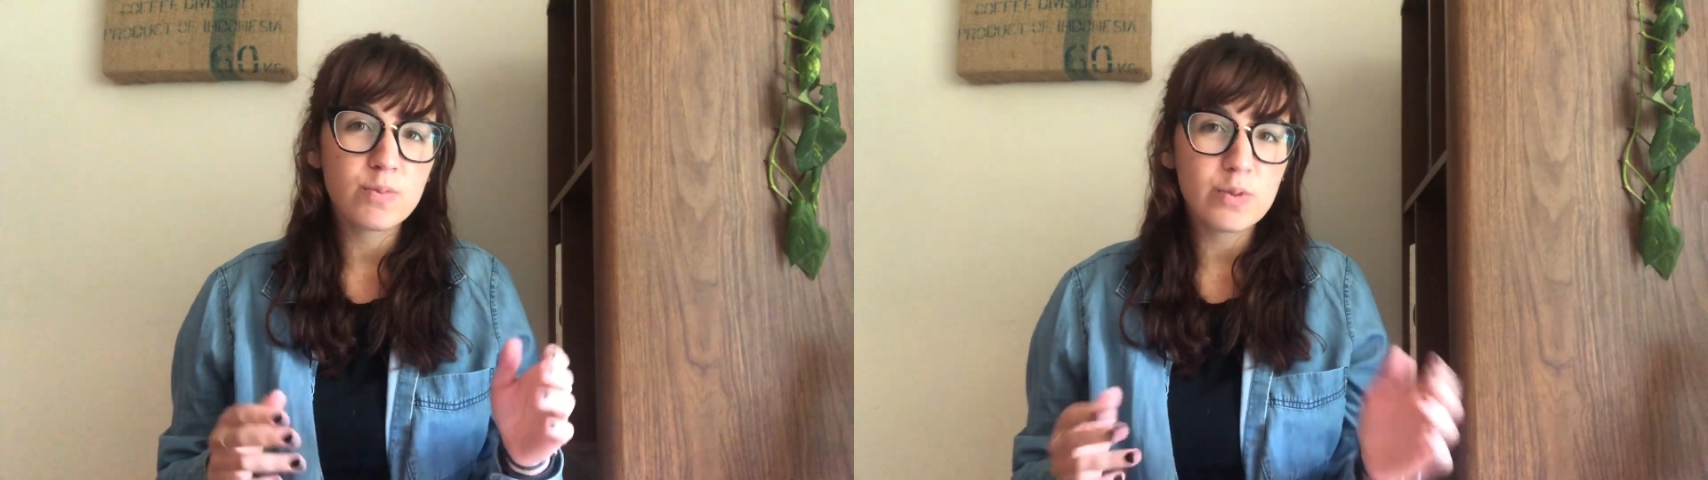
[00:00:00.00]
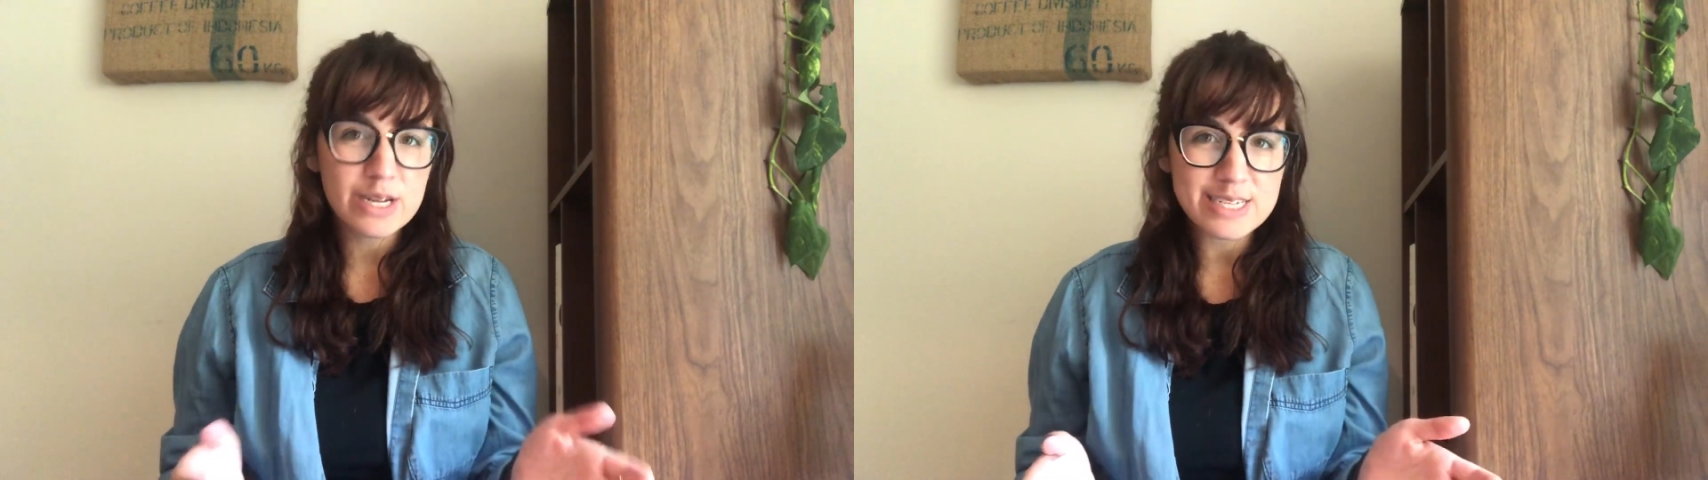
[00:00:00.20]

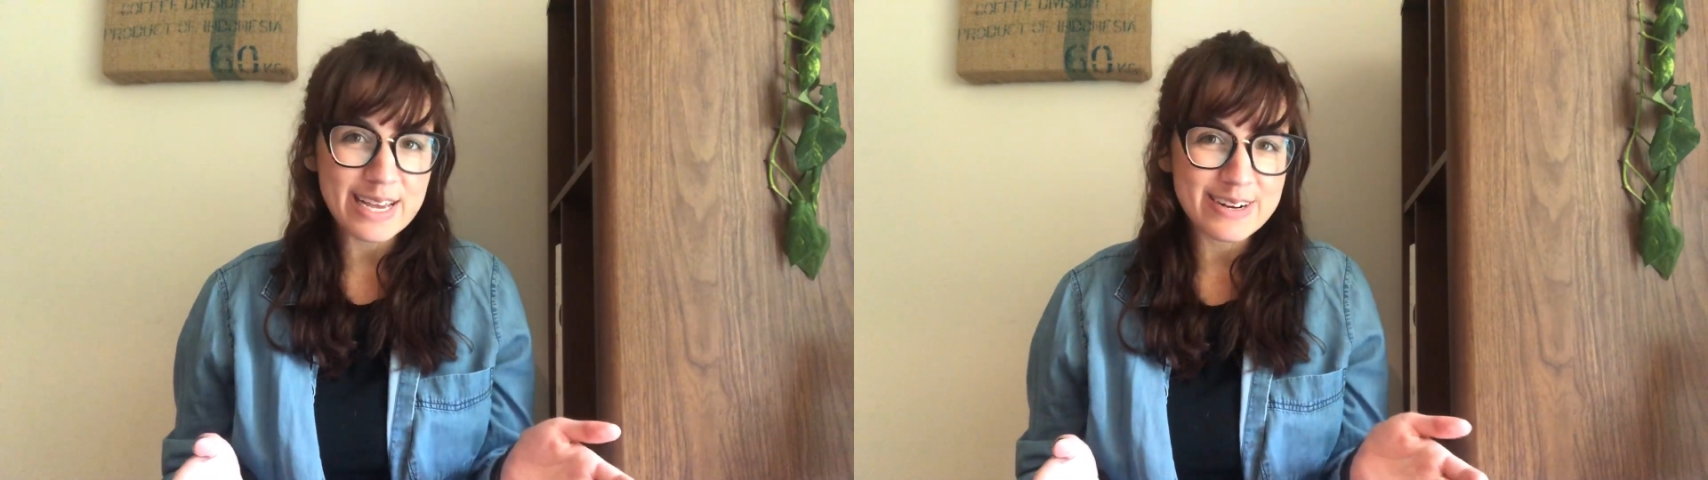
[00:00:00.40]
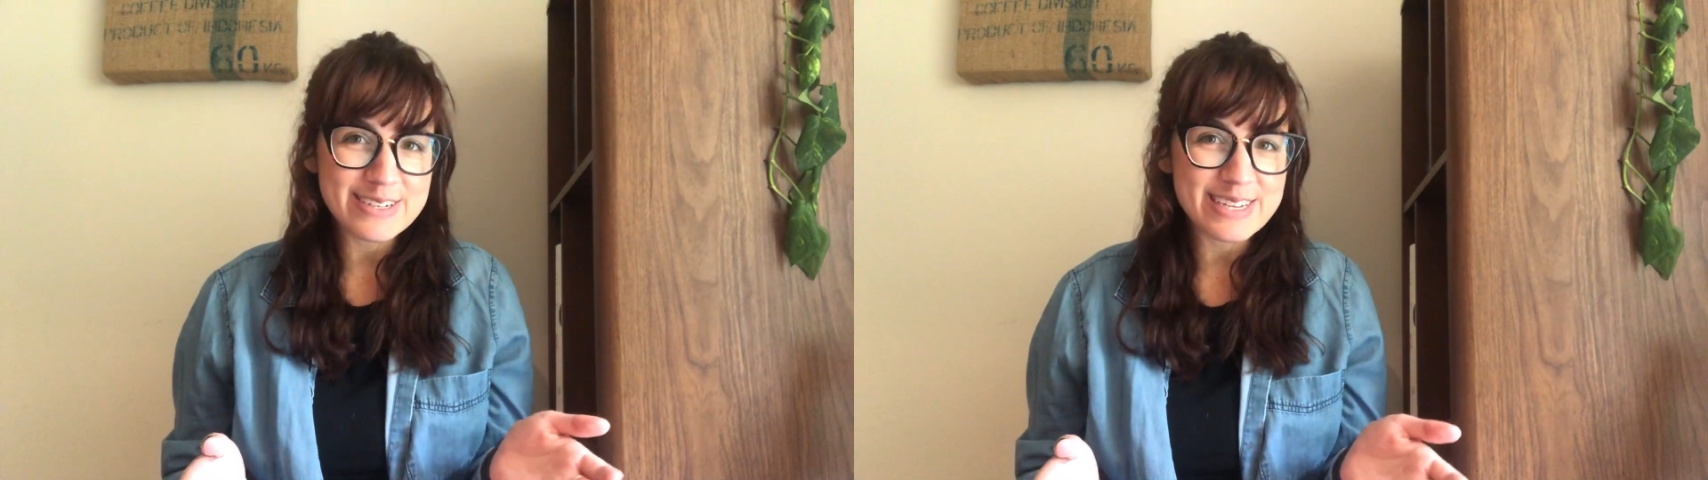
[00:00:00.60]
We just
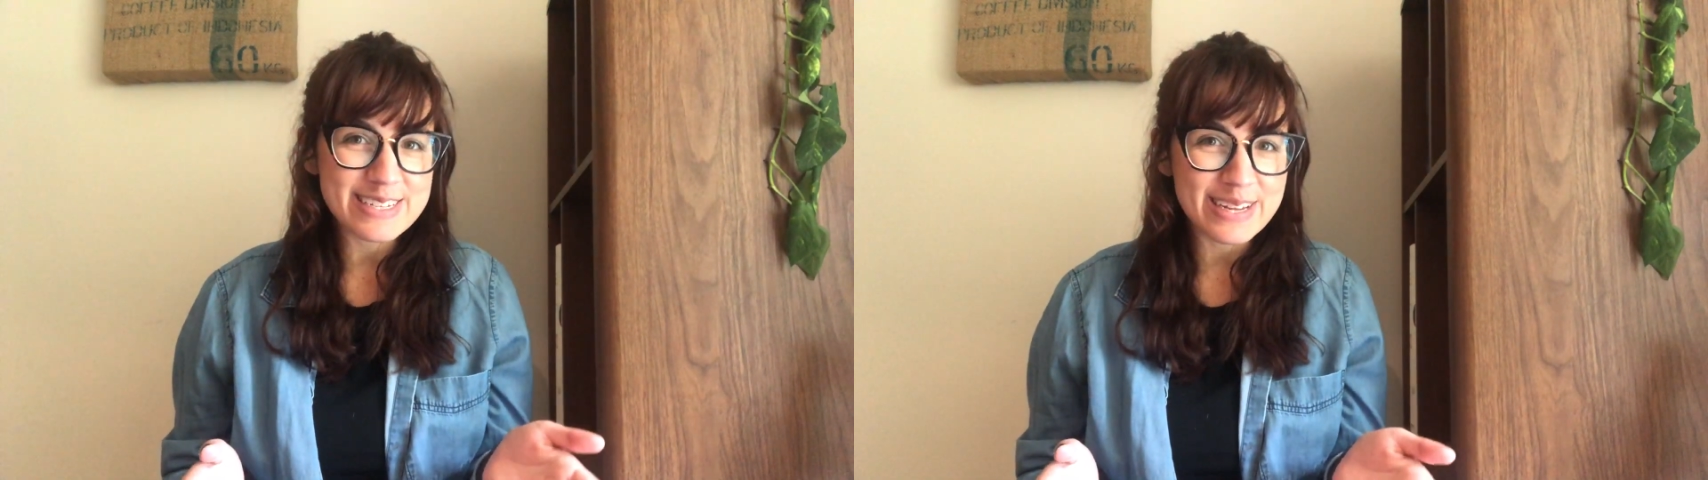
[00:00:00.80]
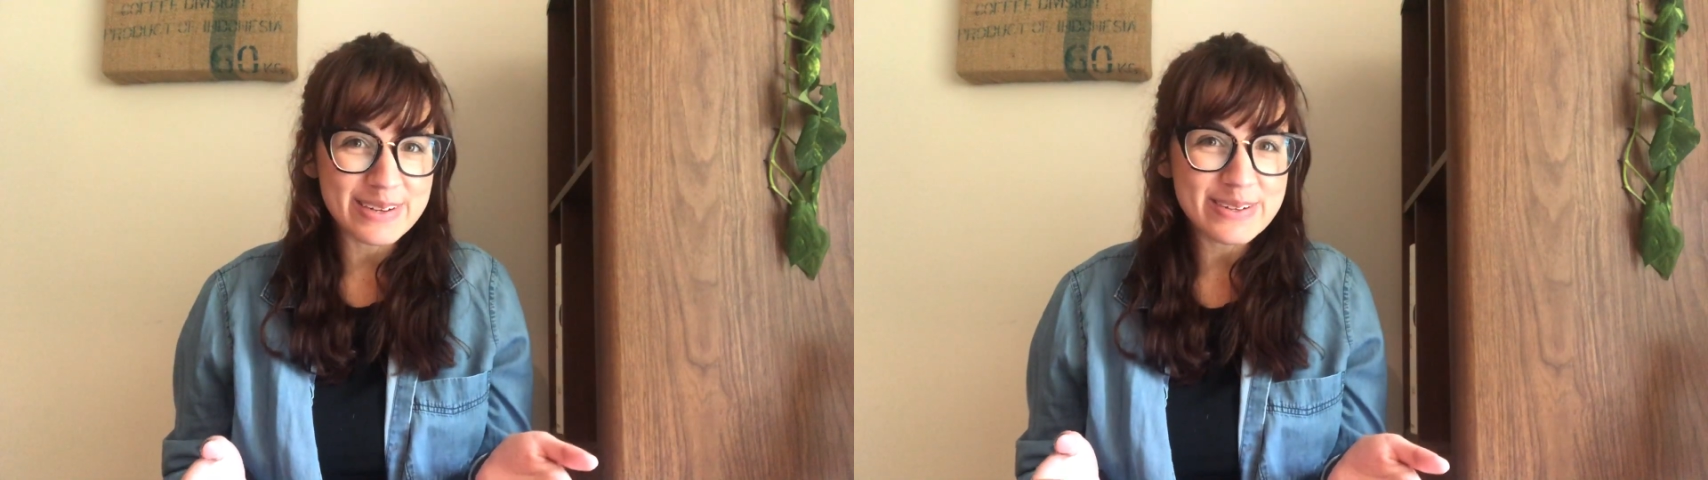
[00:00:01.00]
had our
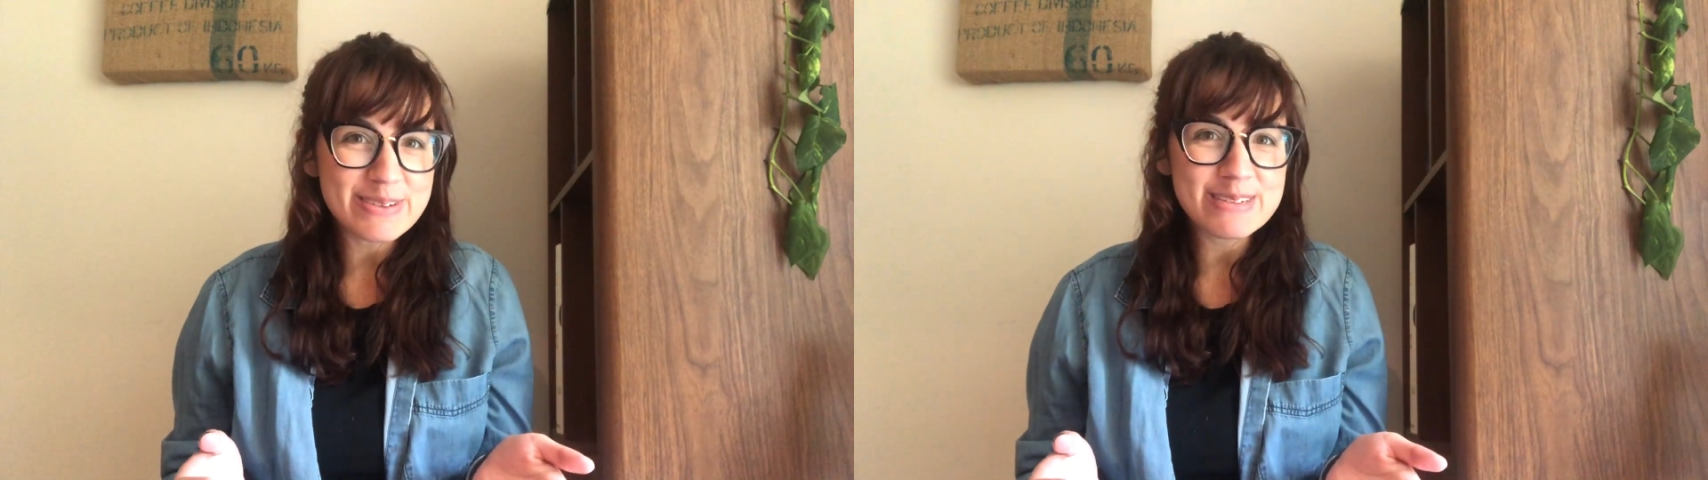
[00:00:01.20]
centennial